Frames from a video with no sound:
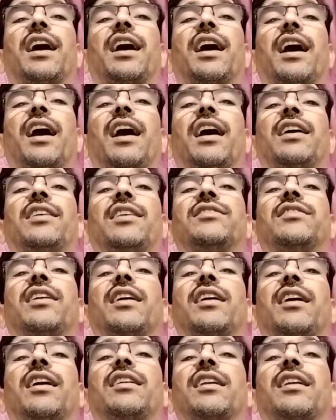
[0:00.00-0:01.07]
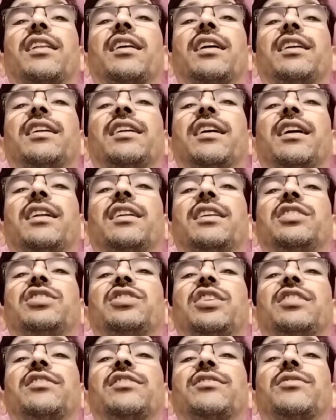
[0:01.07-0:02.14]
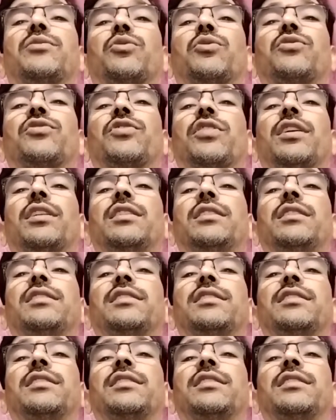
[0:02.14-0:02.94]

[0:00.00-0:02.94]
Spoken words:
As the underlying conditions worsen,